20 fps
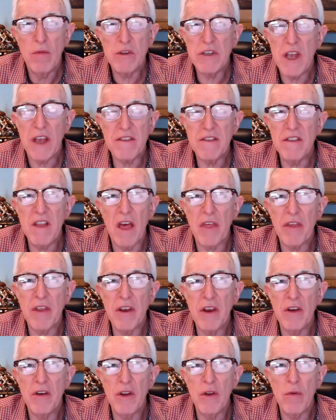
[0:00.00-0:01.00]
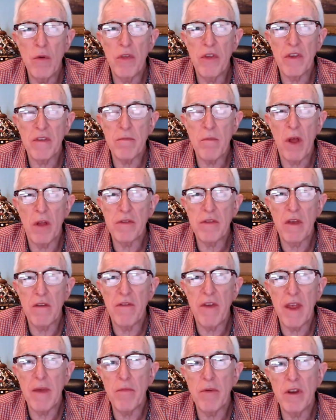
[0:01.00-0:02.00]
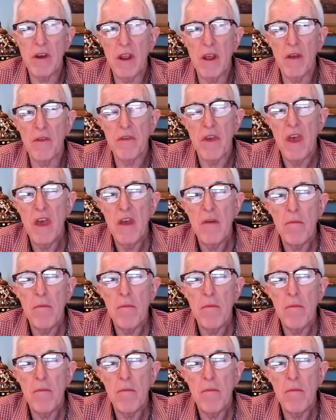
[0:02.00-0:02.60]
which has nothing to do with his multifamily deals,